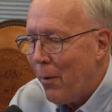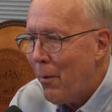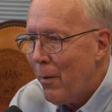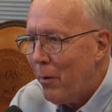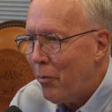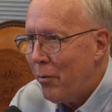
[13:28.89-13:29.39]
The
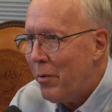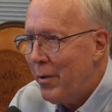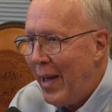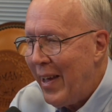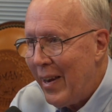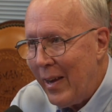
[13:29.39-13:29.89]
third is
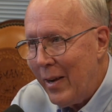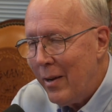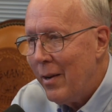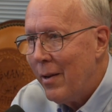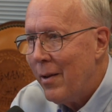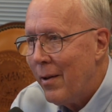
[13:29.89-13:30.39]

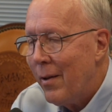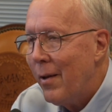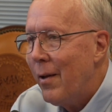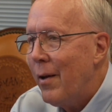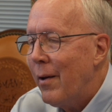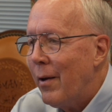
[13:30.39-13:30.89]
tanning,
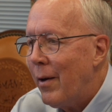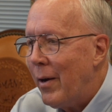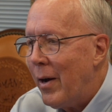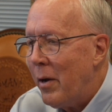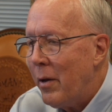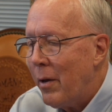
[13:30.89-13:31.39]

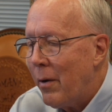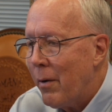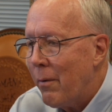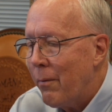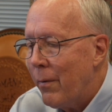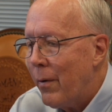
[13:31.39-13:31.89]
and
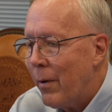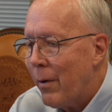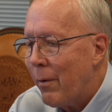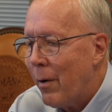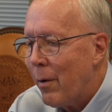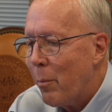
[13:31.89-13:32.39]

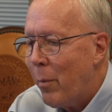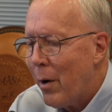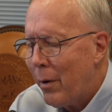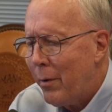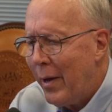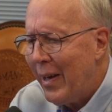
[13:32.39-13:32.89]
our
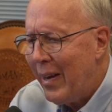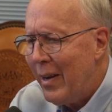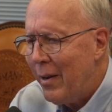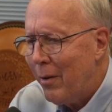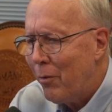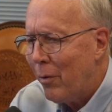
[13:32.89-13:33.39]
bark
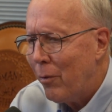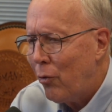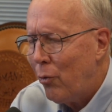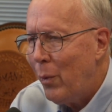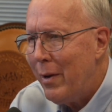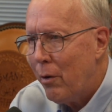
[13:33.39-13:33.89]
tanning is a
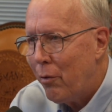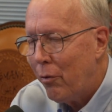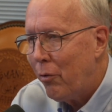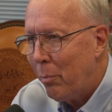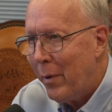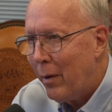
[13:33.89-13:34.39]

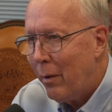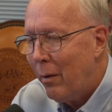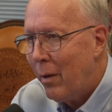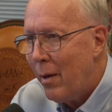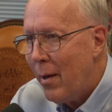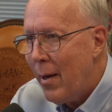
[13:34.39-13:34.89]
sweetish
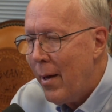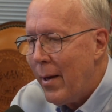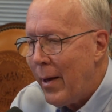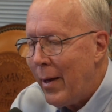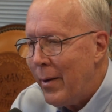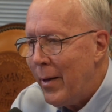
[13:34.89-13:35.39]
smell,
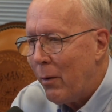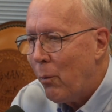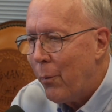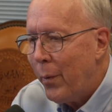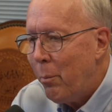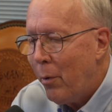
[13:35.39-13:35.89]
and yet
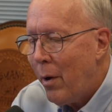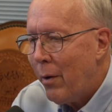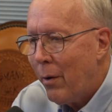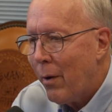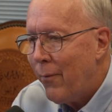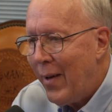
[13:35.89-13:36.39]
when we put it
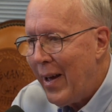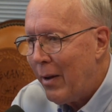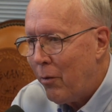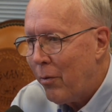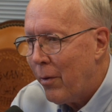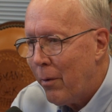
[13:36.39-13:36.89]
in our
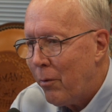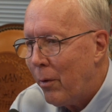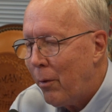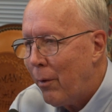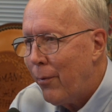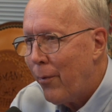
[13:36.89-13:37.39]
vats, there's a
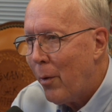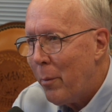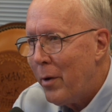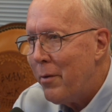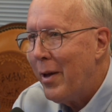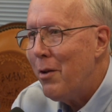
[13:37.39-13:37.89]
little
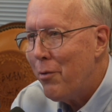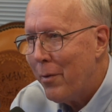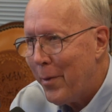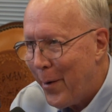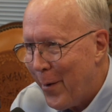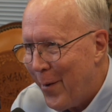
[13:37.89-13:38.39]

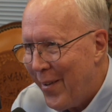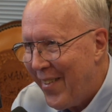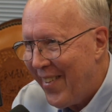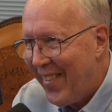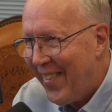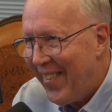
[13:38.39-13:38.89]
fermentation there.
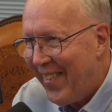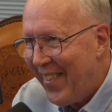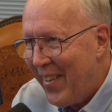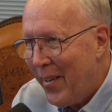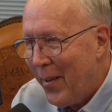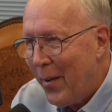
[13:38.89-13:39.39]

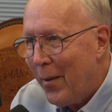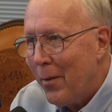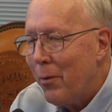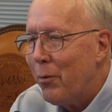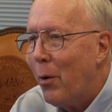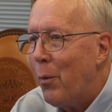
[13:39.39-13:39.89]

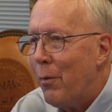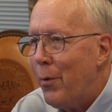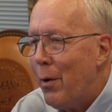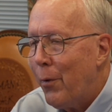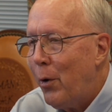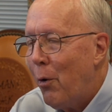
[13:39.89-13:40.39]
So if
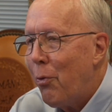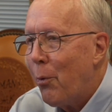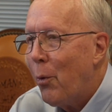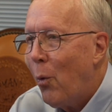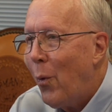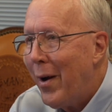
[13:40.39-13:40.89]
you ever go
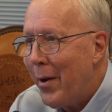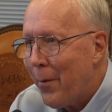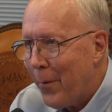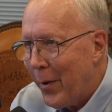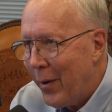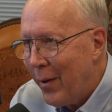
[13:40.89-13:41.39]
through a
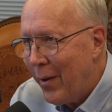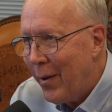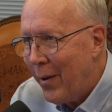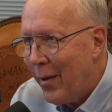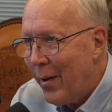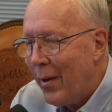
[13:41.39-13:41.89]
winery,
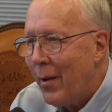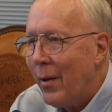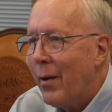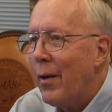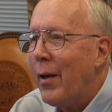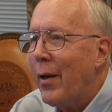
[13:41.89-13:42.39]

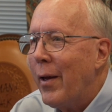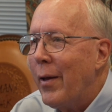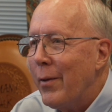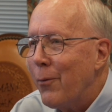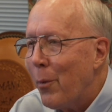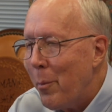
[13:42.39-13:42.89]

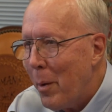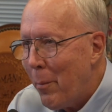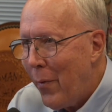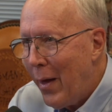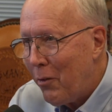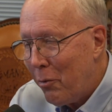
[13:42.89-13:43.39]

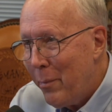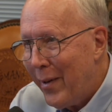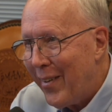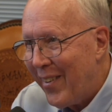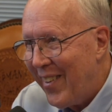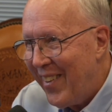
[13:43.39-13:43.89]
remember that smell.